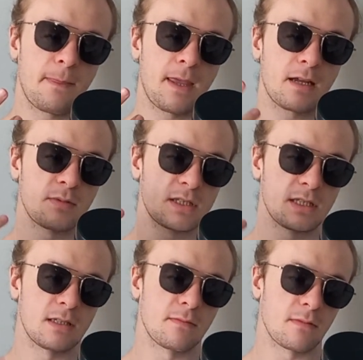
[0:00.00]

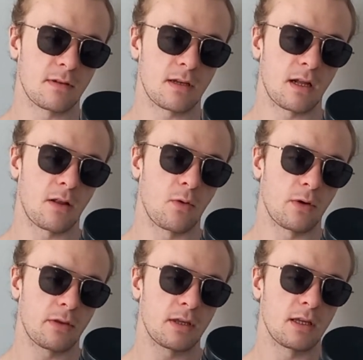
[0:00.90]
agnatine,
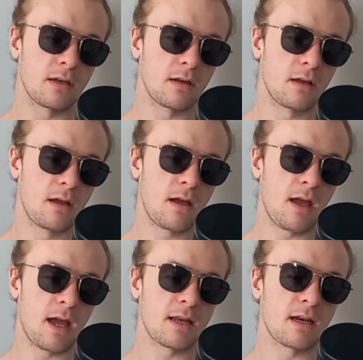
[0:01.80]
L-ornithine,
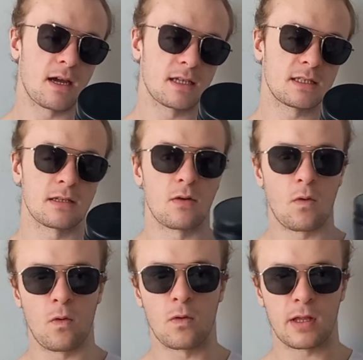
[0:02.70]
and niacin
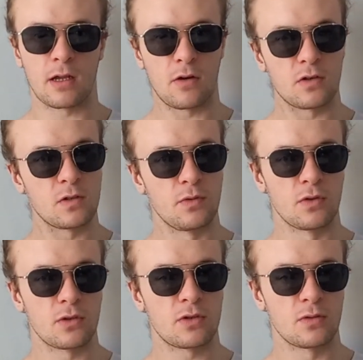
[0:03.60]
all can
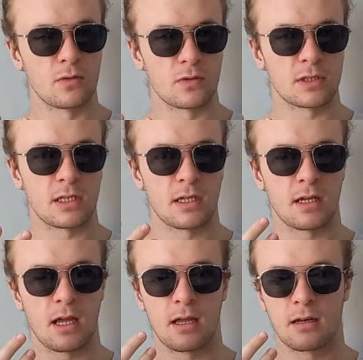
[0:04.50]
contribute to nausea
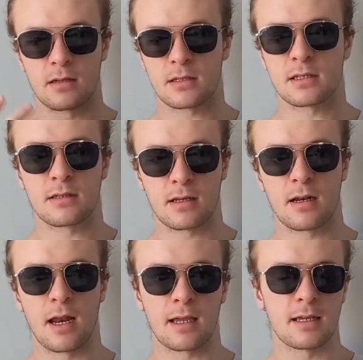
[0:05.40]
and
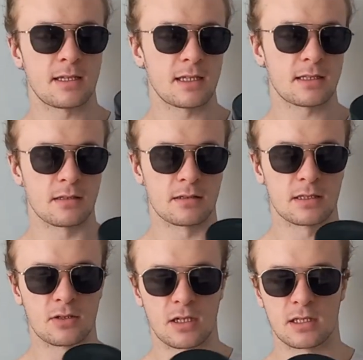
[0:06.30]
like intestinal
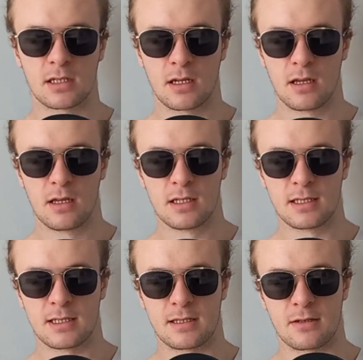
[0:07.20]
distress.
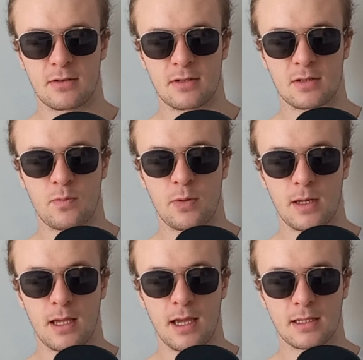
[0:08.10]
So it's
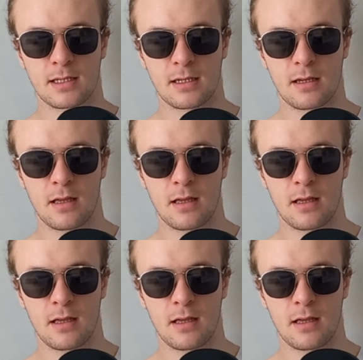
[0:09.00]
pretty hectic.